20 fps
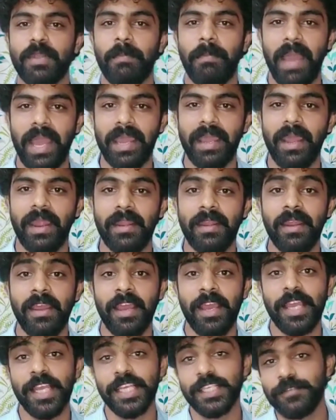packet
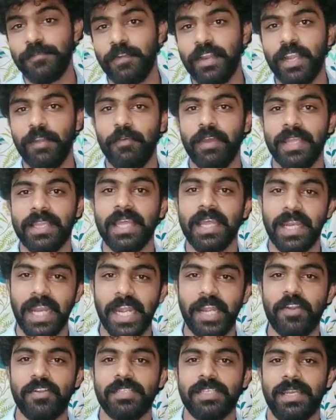is filled with
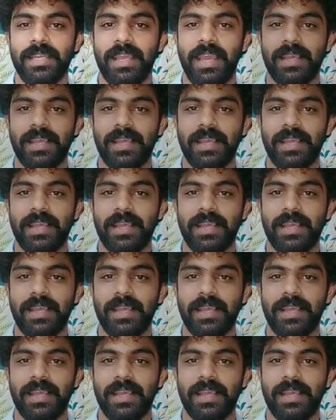nitrogen